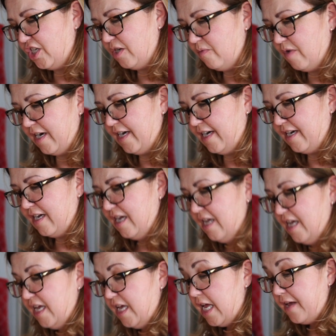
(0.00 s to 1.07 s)
she wanted,
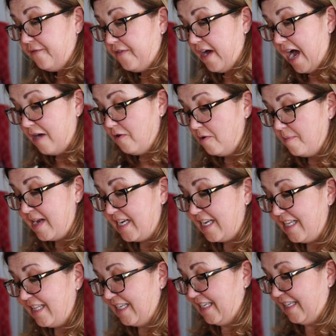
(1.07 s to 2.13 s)
if I were
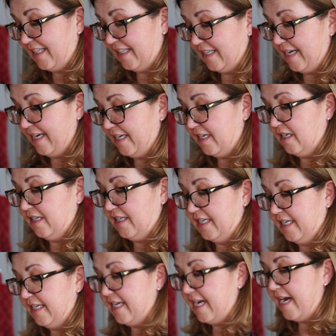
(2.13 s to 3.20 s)
making this like
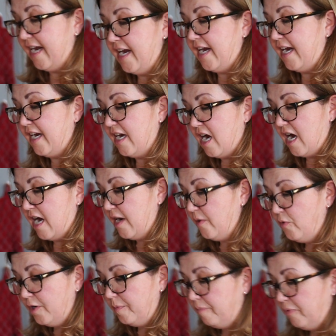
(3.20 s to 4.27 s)
today, I
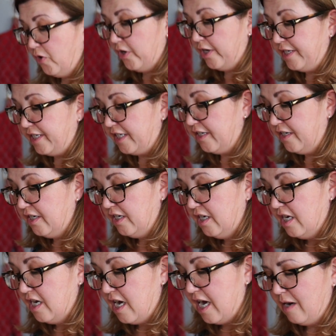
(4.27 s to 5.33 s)
would
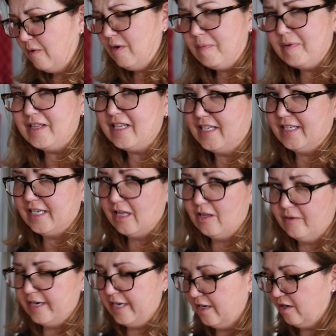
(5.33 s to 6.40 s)
have put the
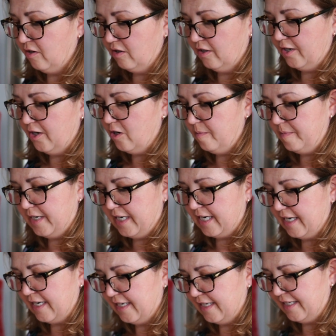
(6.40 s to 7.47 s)
celery in earlier
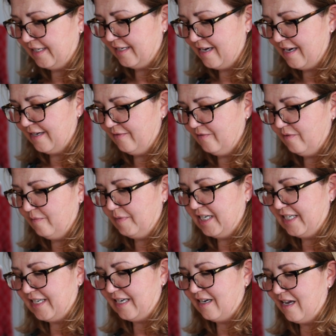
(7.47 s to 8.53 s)
because I
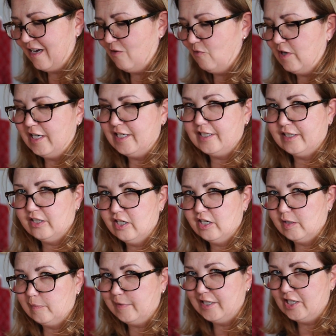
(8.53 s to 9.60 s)
kind of want it to
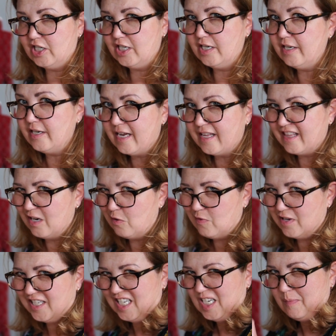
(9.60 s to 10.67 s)
cook, but she, I think,
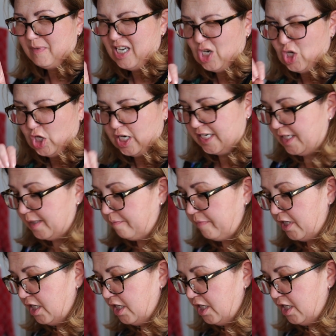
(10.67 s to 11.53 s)
wants to be crisp.